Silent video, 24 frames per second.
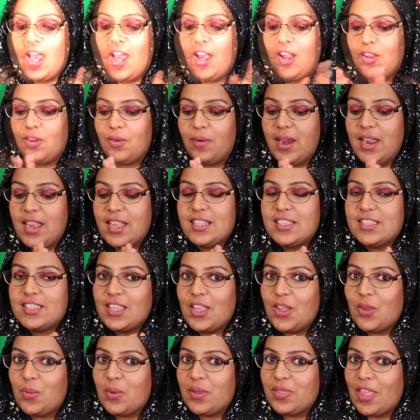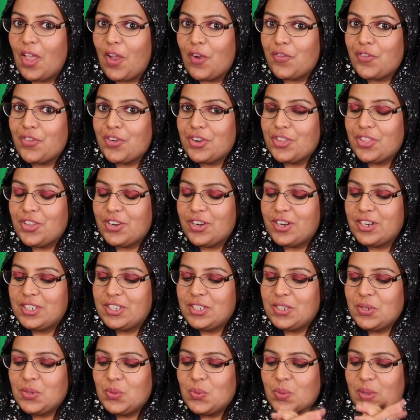Alright, so without further ado,